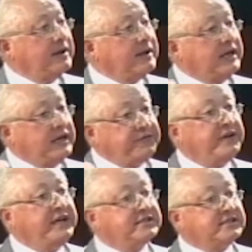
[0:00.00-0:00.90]
give
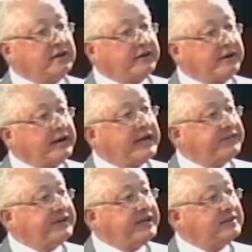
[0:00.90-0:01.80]
his or her
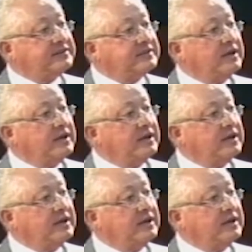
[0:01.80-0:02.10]
evidence,